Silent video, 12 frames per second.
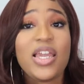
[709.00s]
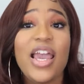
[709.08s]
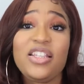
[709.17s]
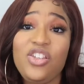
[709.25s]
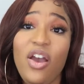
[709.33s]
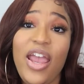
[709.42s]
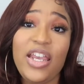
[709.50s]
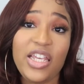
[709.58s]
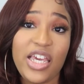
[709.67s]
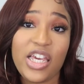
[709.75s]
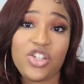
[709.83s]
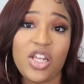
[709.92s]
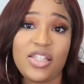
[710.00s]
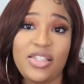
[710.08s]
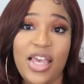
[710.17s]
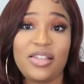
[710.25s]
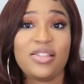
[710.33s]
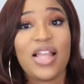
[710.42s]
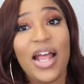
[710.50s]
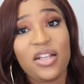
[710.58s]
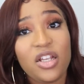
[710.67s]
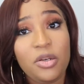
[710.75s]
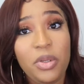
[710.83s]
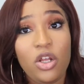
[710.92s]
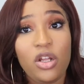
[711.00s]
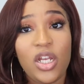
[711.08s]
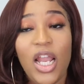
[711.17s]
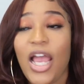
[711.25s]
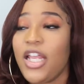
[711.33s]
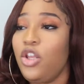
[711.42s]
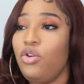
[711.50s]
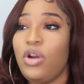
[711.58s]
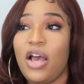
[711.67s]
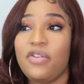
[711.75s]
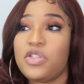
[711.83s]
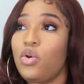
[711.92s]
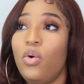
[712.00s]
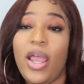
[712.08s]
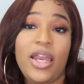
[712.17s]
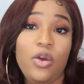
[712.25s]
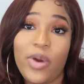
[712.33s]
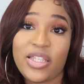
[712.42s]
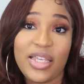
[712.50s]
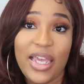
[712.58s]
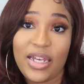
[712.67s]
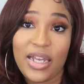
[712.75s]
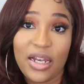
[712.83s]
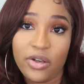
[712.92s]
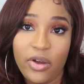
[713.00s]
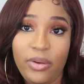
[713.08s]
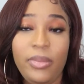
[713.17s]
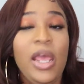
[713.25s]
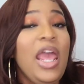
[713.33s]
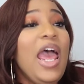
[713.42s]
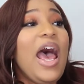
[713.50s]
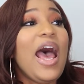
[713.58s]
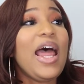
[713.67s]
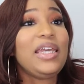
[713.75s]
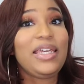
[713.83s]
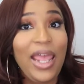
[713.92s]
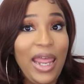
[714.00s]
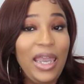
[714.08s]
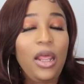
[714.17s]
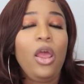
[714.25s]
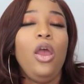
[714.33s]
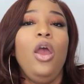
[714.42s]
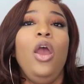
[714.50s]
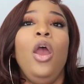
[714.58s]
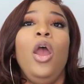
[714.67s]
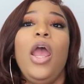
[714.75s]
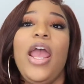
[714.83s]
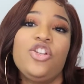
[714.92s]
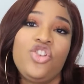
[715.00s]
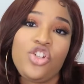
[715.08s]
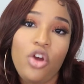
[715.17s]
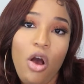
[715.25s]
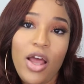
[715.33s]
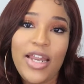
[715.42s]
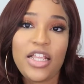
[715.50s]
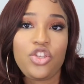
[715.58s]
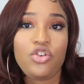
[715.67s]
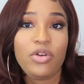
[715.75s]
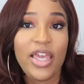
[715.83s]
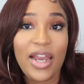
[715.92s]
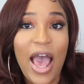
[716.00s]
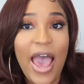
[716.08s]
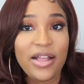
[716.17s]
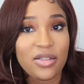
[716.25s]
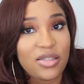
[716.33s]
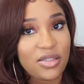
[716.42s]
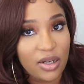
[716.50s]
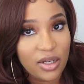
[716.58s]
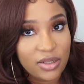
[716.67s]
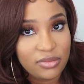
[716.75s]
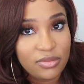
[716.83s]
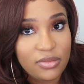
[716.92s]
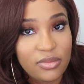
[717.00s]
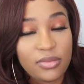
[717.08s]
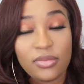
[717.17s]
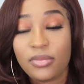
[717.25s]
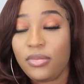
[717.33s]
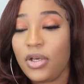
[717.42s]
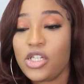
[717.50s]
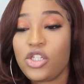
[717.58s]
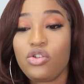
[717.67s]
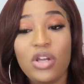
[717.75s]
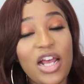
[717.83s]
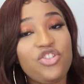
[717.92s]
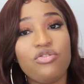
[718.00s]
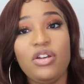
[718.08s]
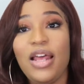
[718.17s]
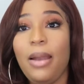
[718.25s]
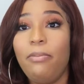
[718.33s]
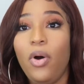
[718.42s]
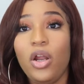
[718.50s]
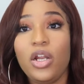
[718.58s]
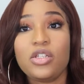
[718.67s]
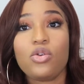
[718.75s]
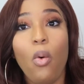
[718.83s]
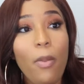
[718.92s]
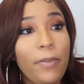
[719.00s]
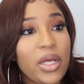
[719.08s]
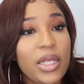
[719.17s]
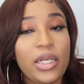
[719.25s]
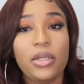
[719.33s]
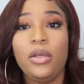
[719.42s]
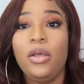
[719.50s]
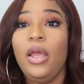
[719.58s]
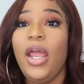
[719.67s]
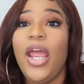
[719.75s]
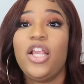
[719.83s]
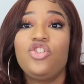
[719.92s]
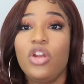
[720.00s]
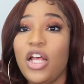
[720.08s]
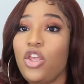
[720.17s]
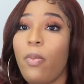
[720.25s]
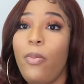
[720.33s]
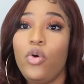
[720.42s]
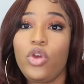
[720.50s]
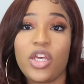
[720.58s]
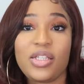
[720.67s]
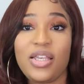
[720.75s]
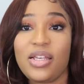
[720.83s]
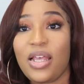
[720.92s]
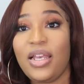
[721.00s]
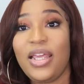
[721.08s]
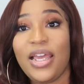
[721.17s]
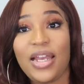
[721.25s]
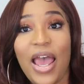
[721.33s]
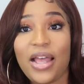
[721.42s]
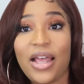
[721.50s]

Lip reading: get your education assessed. That could be done online. You don't have to go anywhere to get that done. And then ensure that you get IELTS done. As soon as Trinidad borders open, ensure that you book your test and get